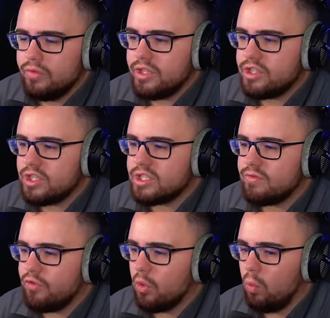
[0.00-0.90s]
This is
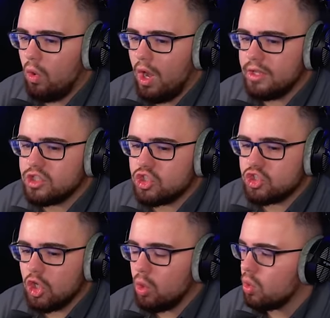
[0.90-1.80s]
for one suit,